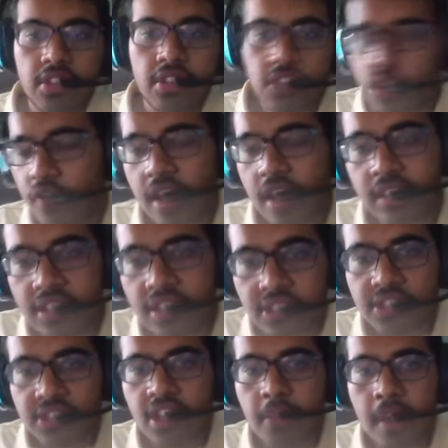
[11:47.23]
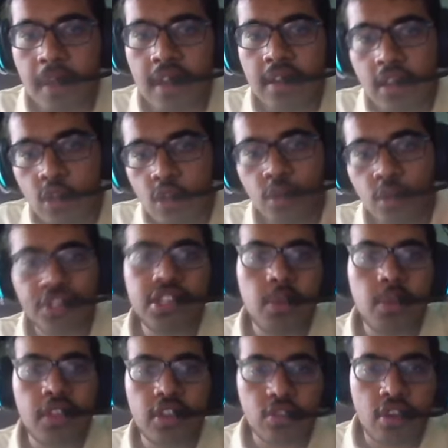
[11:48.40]
So for England, as I said, man, we'll see what
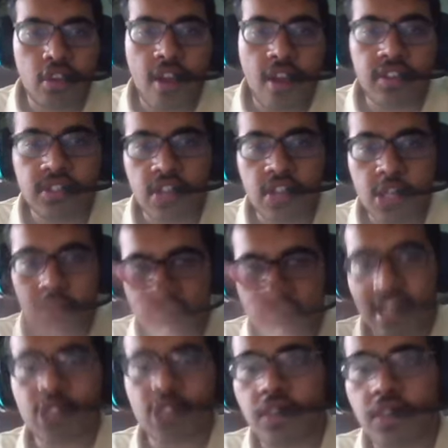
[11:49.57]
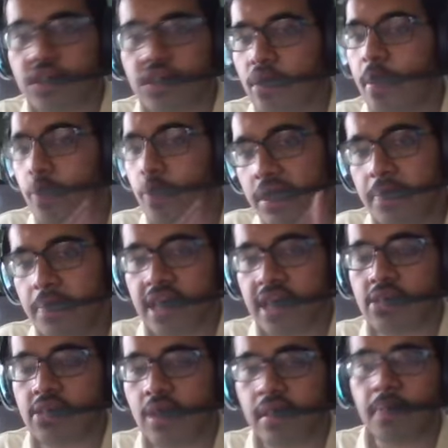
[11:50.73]
they do in the knockout stage, because that's where the tournament really begins
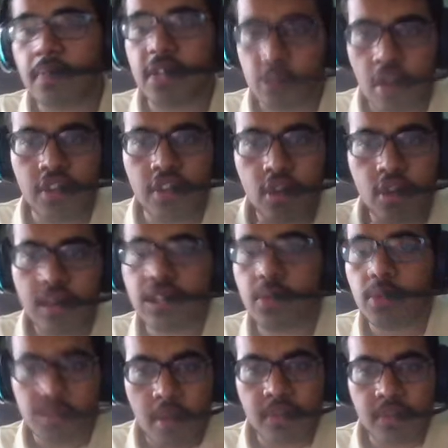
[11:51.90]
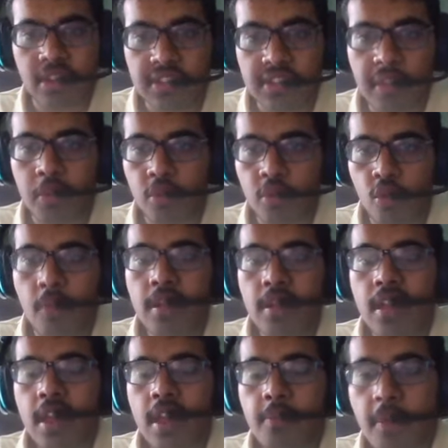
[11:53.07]
for England. Because we all know England was probably going to top the group.
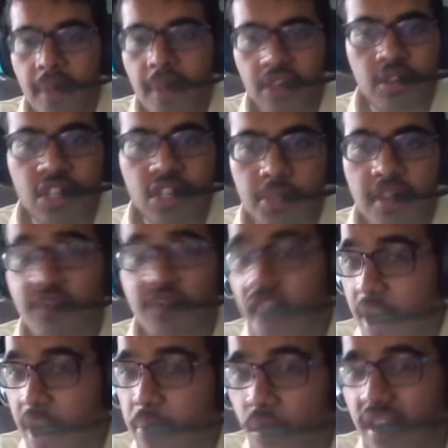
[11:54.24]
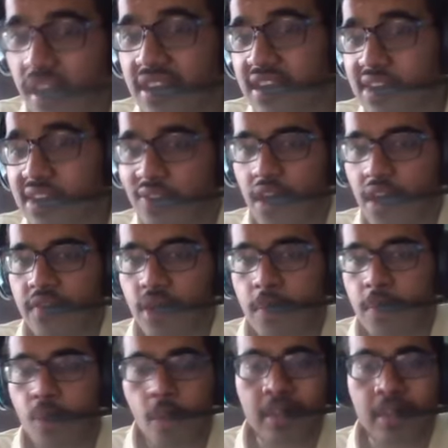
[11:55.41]
But my goodness me, five points is very, very poor.